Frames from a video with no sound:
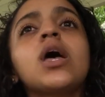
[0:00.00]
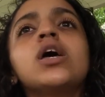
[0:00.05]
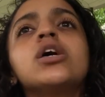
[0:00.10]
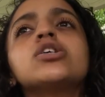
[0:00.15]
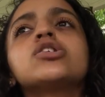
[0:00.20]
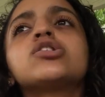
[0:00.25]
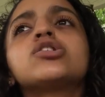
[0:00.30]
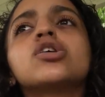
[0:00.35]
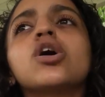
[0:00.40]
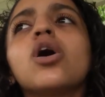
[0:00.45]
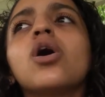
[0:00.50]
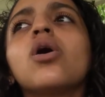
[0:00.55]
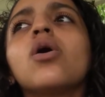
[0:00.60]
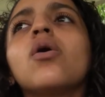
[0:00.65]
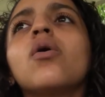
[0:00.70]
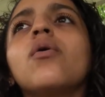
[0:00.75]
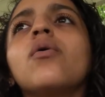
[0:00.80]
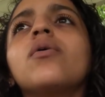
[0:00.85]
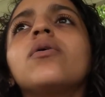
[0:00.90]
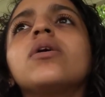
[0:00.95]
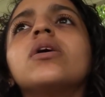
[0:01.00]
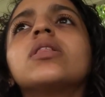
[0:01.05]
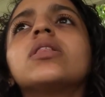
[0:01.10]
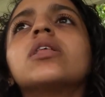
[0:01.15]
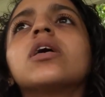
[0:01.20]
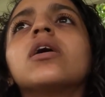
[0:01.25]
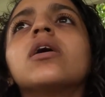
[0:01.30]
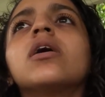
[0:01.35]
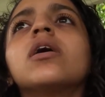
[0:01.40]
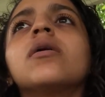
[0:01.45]
So
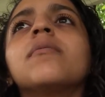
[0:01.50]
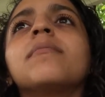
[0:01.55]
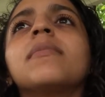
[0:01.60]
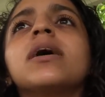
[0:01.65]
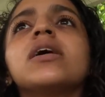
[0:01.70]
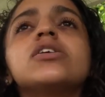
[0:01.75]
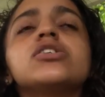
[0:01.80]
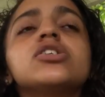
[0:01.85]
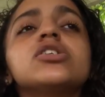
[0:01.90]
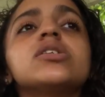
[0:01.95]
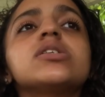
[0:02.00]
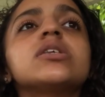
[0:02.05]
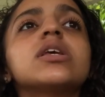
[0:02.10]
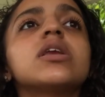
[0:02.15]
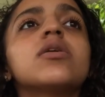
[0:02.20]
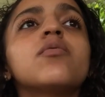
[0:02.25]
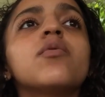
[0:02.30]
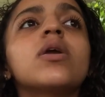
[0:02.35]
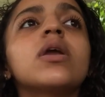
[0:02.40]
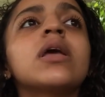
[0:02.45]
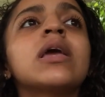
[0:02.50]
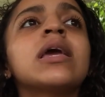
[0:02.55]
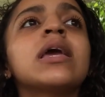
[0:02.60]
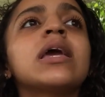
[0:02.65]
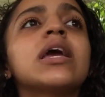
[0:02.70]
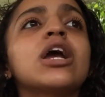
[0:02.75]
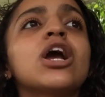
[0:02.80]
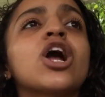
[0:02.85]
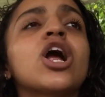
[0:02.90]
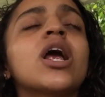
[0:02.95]
the managers didn't want to
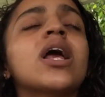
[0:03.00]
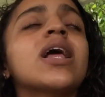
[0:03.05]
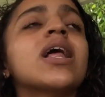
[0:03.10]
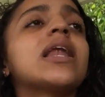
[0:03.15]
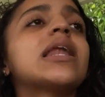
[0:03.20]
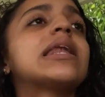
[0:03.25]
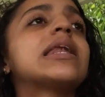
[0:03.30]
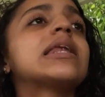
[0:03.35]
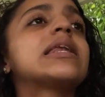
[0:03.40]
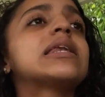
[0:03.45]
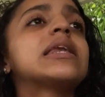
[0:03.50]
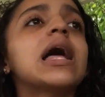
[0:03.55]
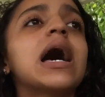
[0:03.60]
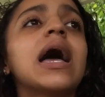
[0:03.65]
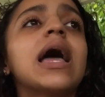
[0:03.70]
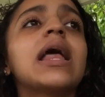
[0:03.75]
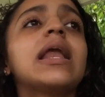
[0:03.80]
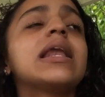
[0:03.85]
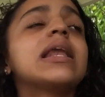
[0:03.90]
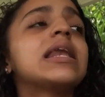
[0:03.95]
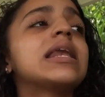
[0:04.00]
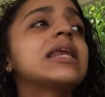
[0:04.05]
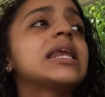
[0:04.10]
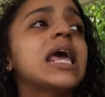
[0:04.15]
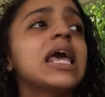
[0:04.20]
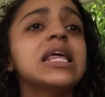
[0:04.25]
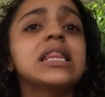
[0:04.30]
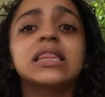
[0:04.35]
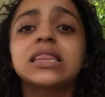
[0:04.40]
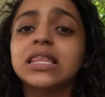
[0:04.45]
hear
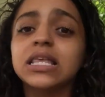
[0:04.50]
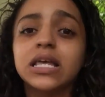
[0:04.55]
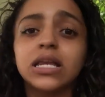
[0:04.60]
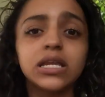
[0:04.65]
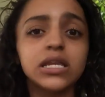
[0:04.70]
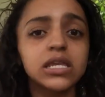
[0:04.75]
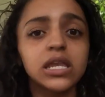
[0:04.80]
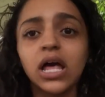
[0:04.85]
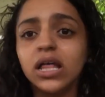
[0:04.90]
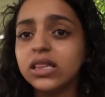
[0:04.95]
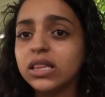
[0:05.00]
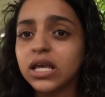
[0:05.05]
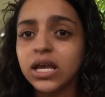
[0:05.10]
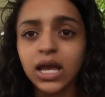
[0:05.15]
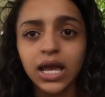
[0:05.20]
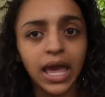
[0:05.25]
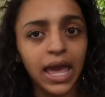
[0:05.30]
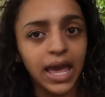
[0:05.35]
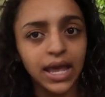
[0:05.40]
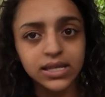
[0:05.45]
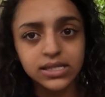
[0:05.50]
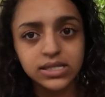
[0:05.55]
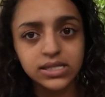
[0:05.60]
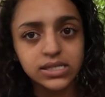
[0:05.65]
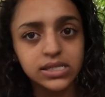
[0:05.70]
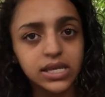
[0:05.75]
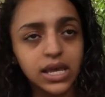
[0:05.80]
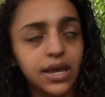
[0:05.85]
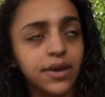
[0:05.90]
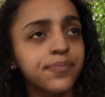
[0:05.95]
nothing I had to
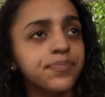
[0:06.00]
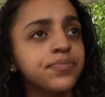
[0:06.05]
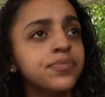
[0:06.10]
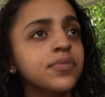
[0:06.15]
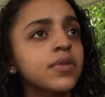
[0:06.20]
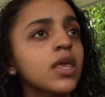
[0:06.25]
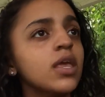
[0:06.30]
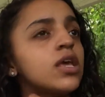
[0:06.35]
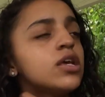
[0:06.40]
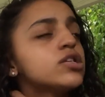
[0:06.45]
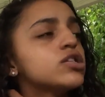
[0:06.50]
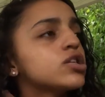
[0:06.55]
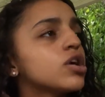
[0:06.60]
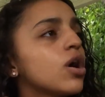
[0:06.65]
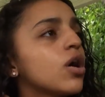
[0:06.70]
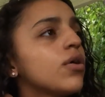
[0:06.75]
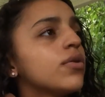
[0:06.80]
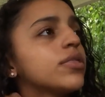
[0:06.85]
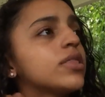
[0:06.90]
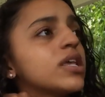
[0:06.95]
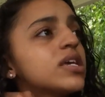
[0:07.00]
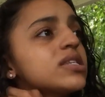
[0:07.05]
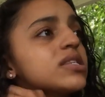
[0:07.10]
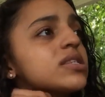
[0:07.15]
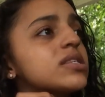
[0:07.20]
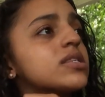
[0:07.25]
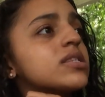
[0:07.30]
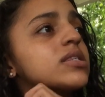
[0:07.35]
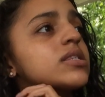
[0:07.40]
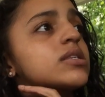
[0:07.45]
say. So this
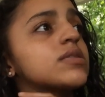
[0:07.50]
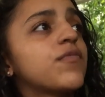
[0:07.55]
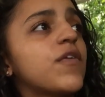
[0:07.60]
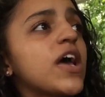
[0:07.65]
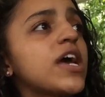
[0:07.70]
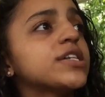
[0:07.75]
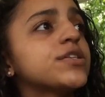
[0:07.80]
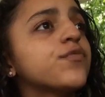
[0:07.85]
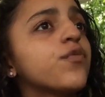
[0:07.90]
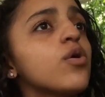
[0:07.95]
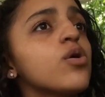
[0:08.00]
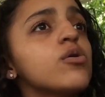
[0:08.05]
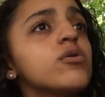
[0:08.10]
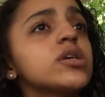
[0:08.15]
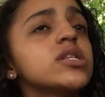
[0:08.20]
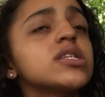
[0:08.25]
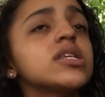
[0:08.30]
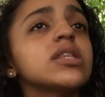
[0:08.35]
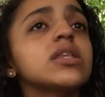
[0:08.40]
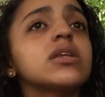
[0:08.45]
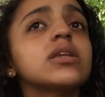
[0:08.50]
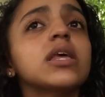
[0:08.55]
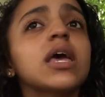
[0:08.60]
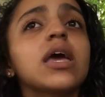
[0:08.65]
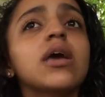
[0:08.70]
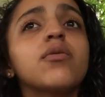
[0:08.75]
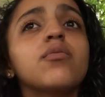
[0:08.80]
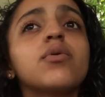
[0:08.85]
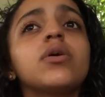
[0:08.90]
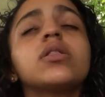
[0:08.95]
fast forward to the
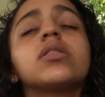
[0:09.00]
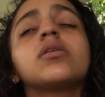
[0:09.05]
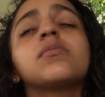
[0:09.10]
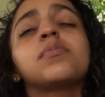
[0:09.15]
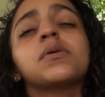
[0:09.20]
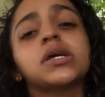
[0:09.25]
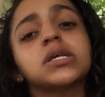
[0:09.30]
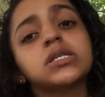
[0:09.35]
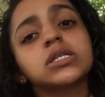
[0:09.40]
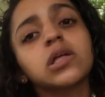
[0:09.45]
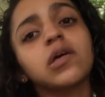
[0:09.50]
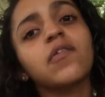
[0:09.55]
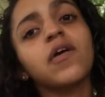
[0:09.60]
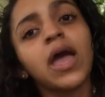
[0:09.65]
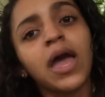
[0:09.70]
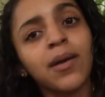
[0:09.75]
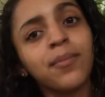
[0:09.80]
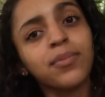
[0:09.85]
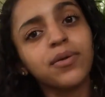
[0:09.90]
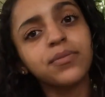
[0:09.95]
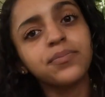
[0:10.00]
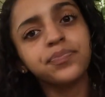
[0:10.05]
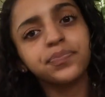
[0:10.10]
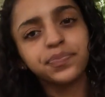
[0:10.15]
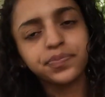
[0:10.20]
day when the big stuff happened.